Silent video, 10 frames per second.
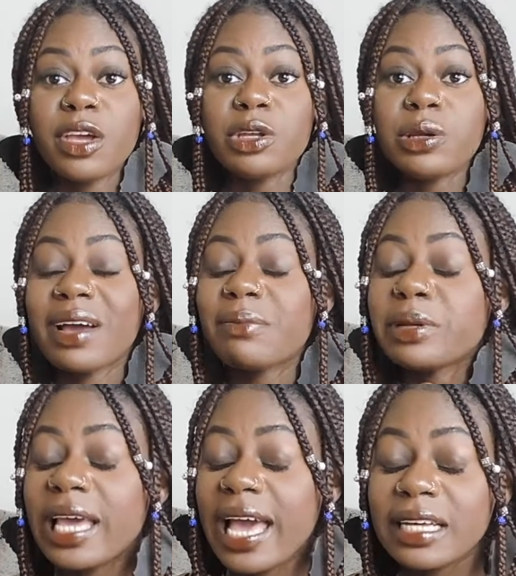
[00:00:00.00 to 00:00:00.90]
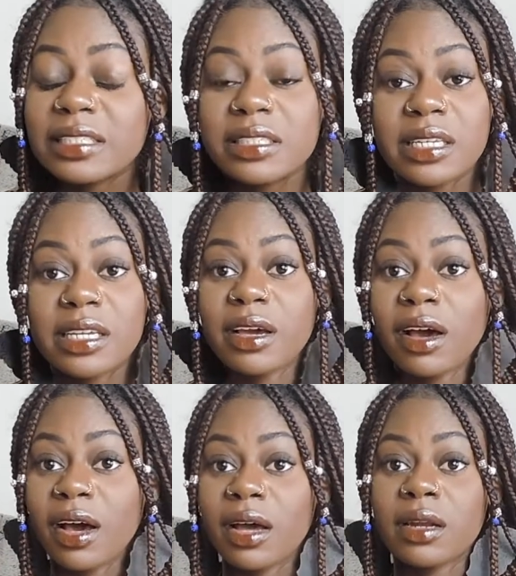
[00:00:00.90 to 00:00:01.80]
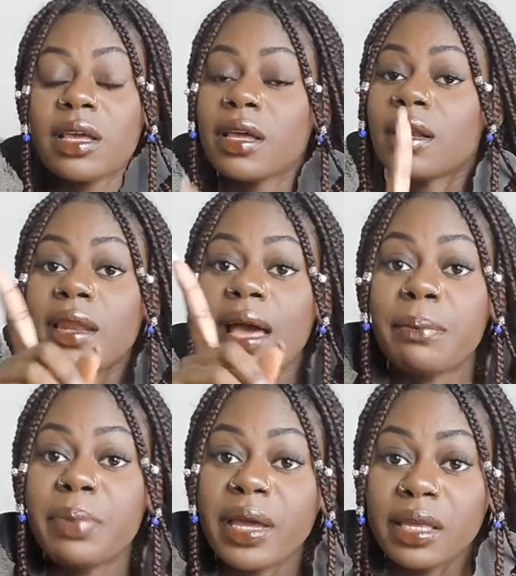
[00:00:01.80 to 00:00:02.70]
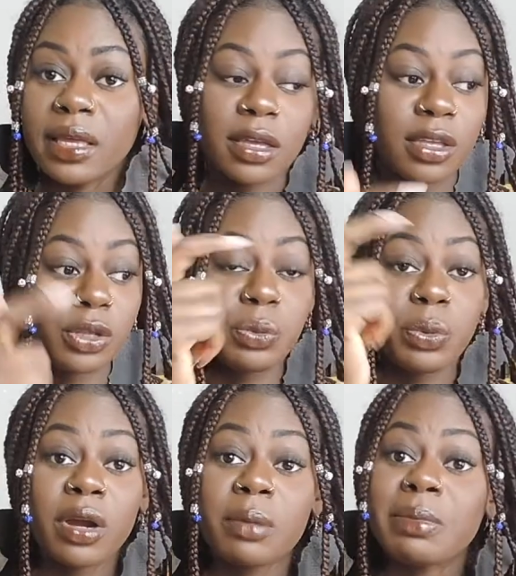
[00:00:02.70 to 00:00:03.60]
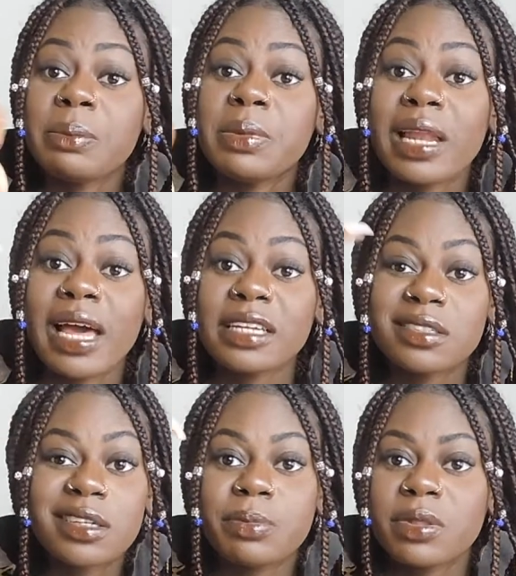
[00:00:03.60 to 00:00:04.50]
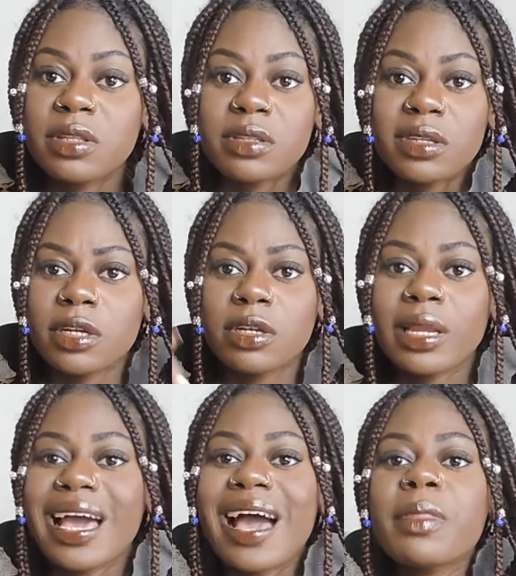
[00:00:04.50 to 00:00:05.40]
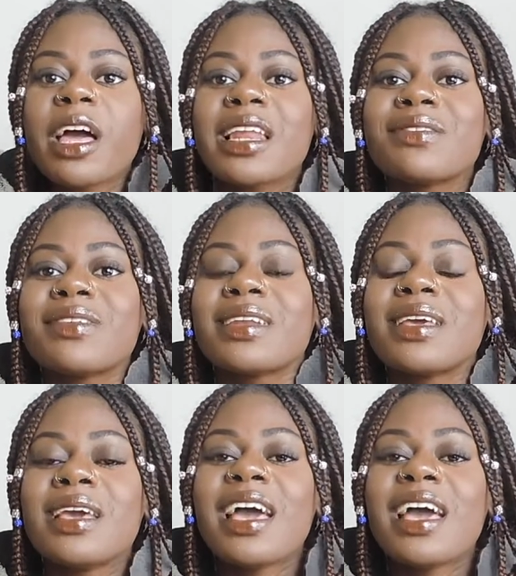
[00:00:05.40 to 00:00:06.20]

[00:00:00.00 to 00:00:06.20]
You have been asking God, not begging. You were maybe last year, but this year, you're like, I'm not even